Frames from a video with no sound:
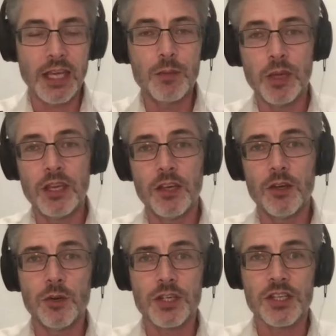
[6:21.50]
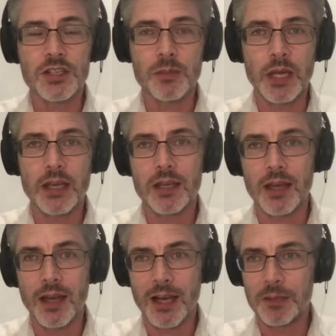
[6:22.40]
EBU, which is a big
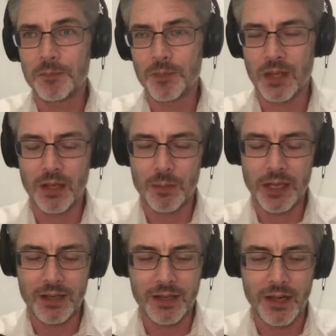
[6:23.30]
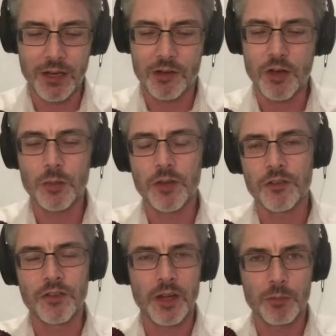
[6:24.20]
group
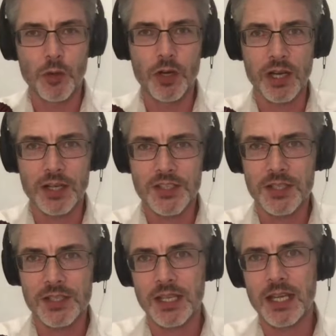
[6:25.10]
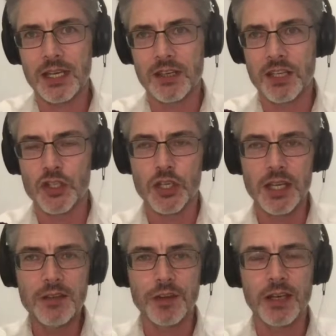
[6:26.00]
of broadcasters in
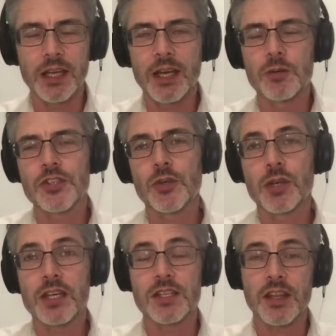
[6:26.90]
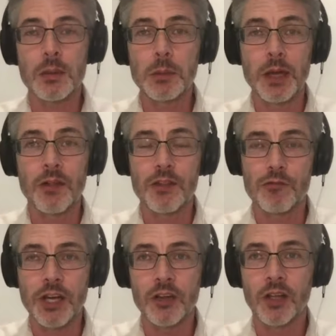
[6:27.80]
Geneva, and I was talking to them about the
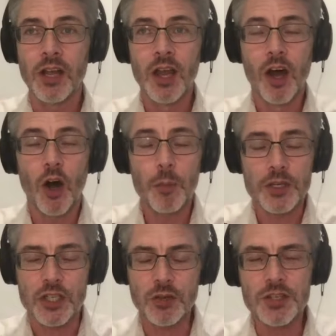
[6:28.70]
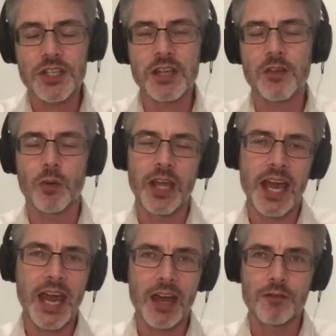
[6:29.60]
real opportunity that we
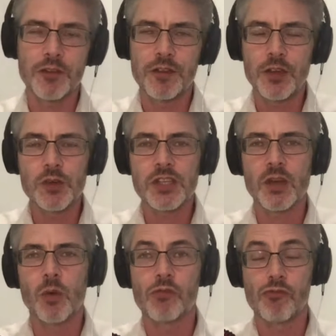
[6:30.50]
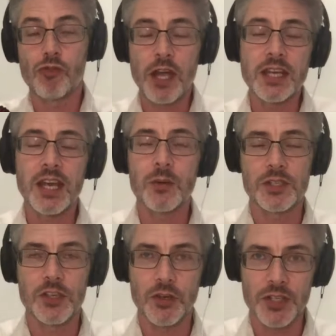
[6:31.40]
have of using what radio
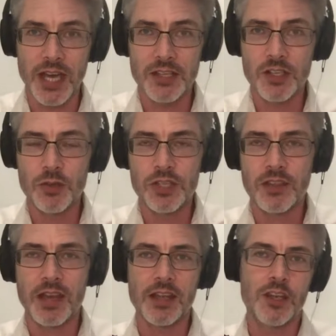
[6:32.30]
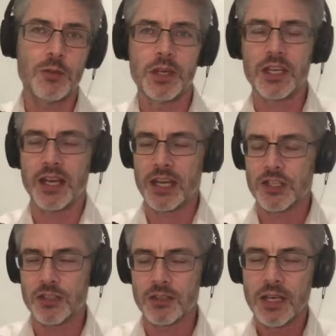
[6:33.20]
is good at, using that human
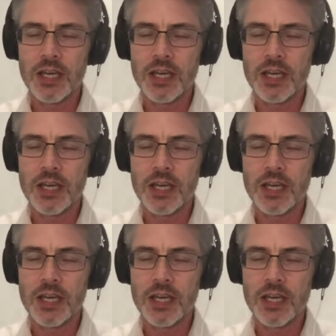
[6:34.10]
connection,